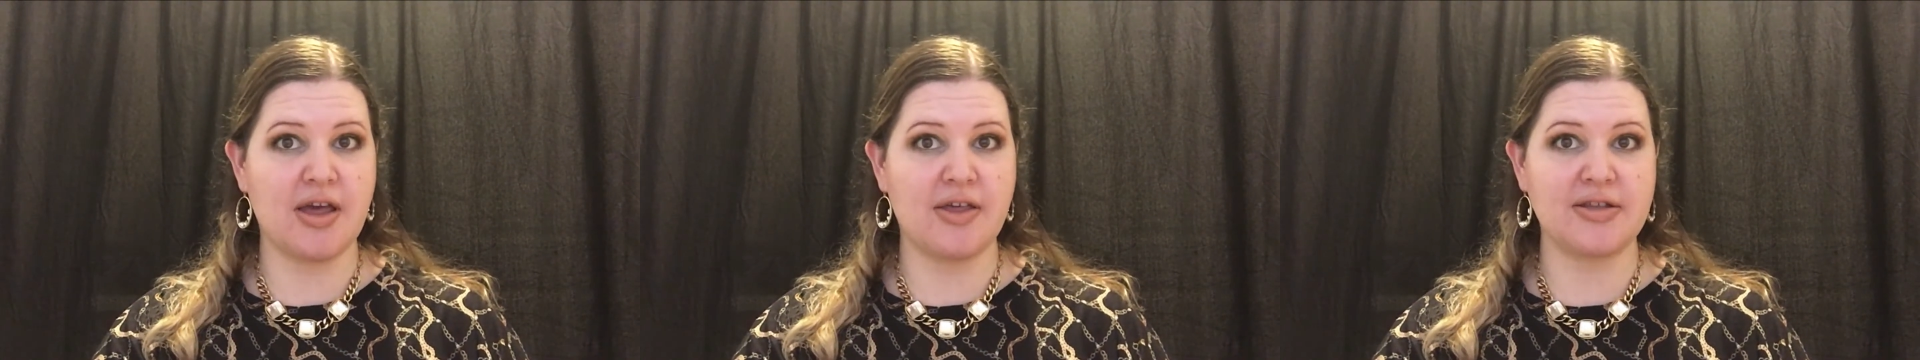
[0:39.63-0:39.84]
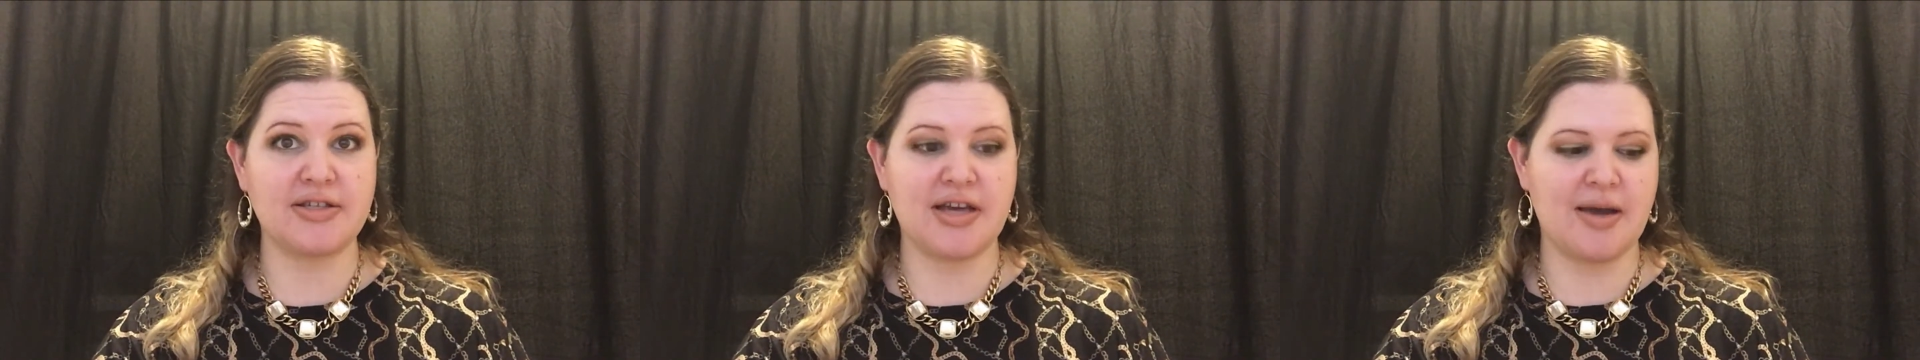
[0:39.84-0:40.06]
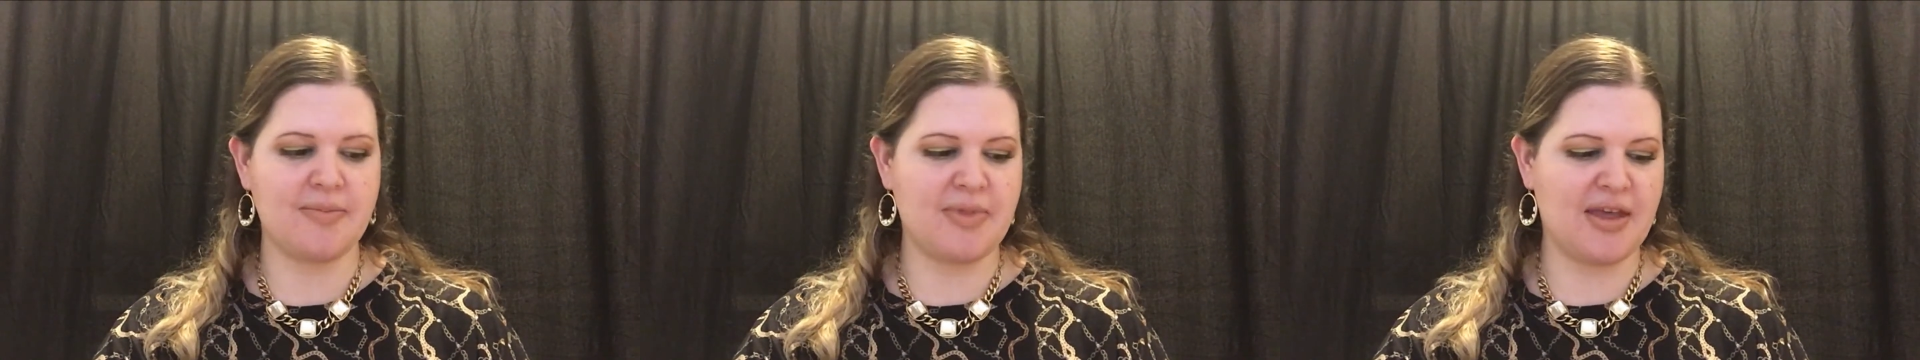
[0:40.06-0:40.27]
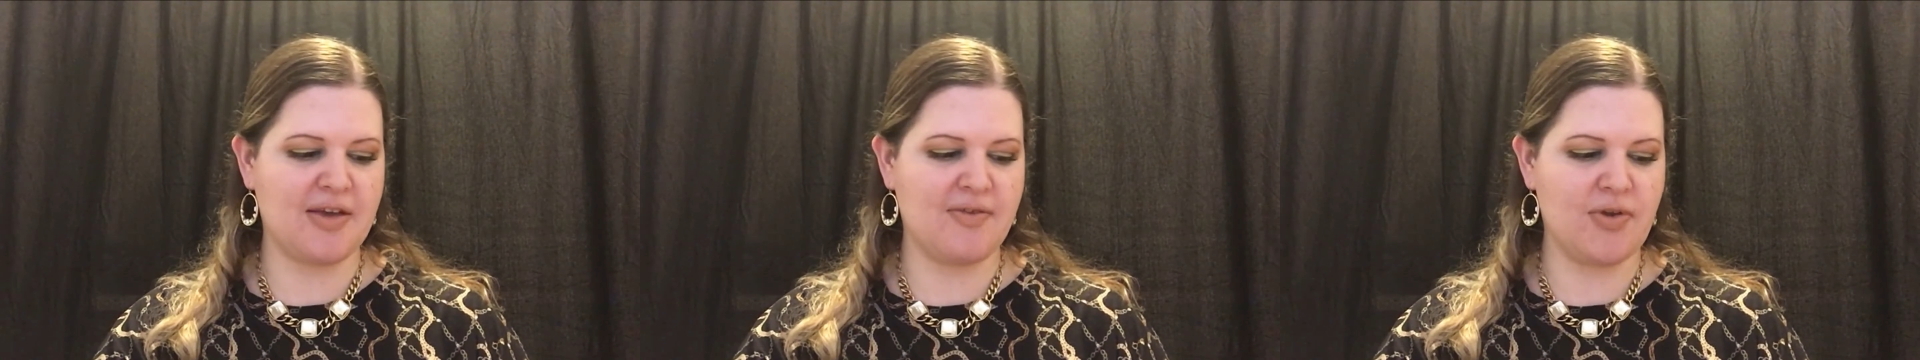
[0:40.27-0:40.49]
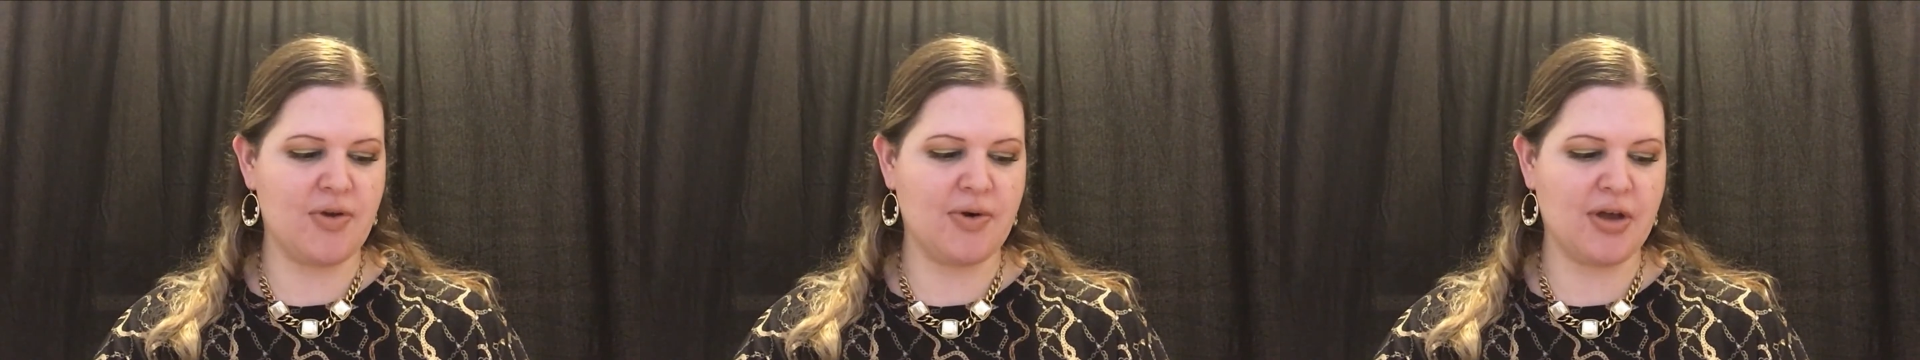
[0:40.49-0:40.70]
of the time, they
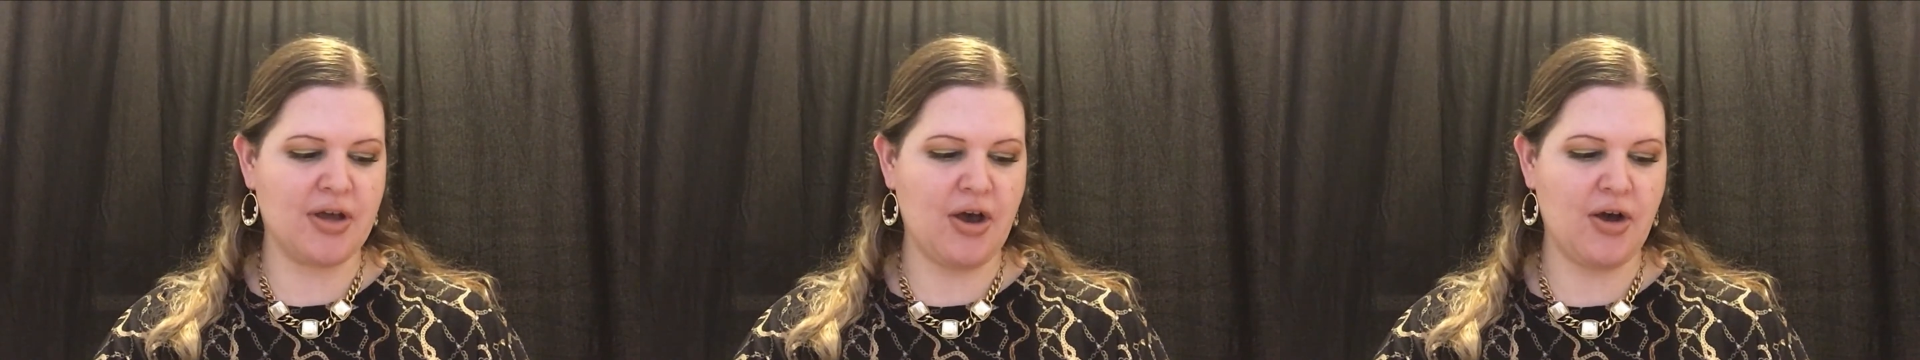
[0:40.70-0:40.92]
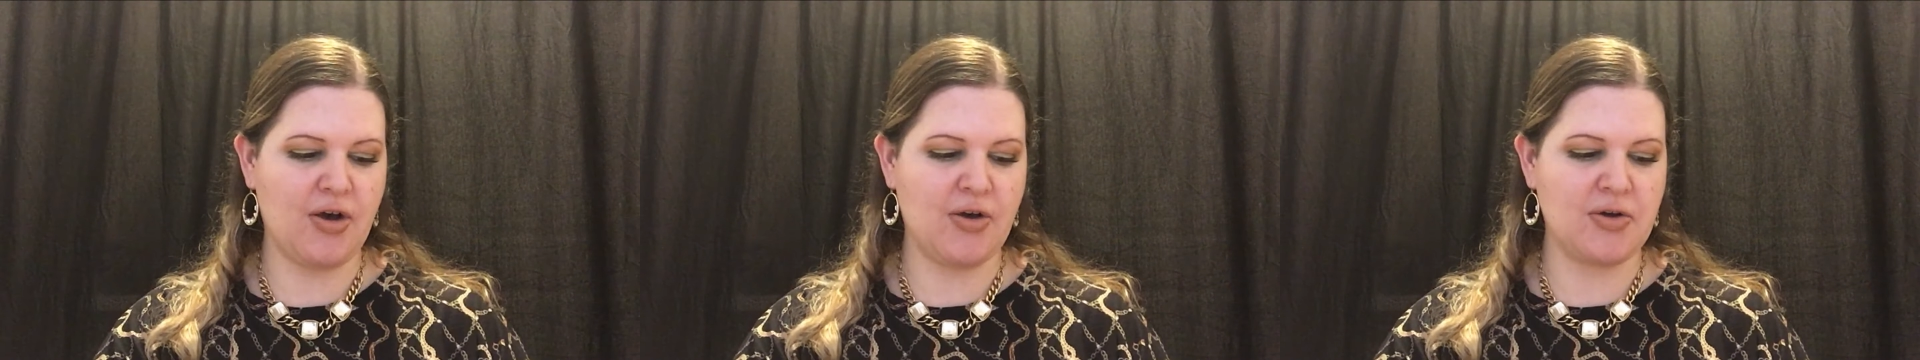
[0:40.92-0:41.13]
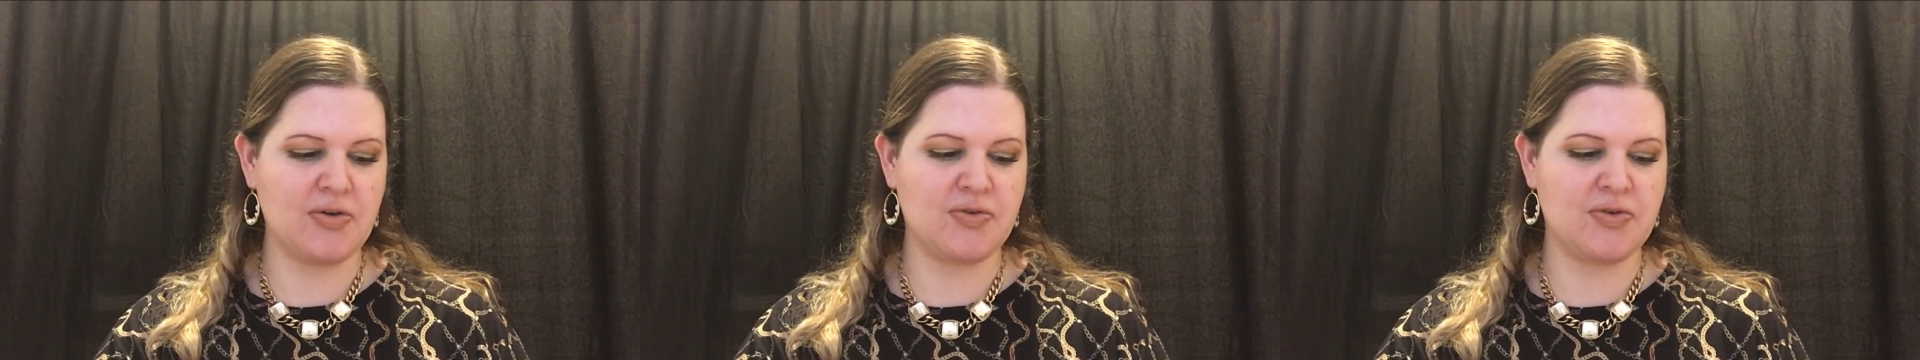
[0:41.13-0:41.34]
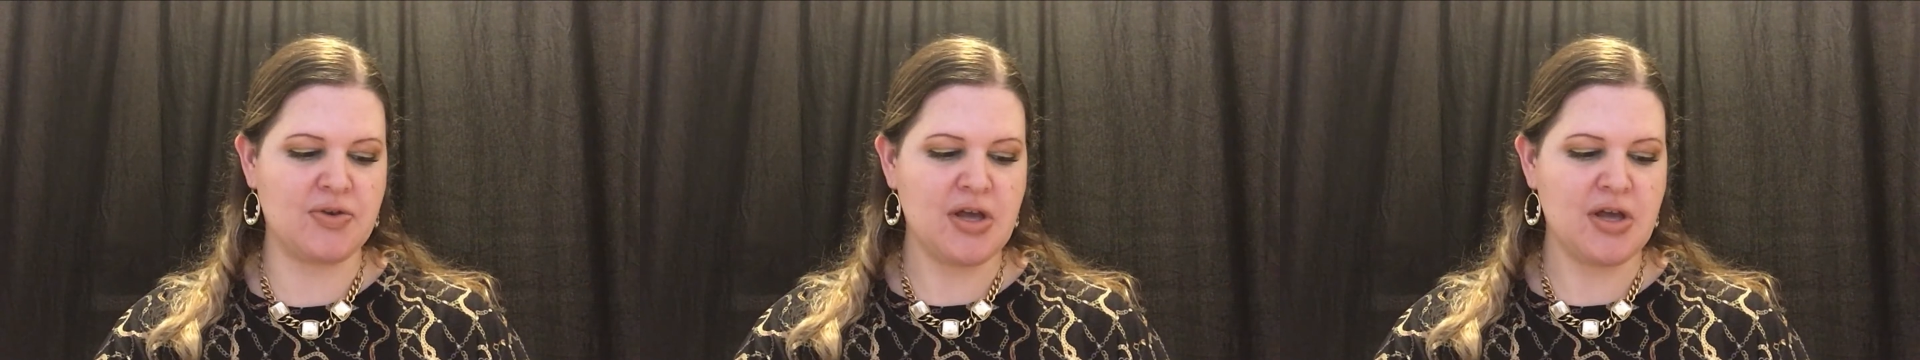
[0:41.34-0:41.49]
give you a code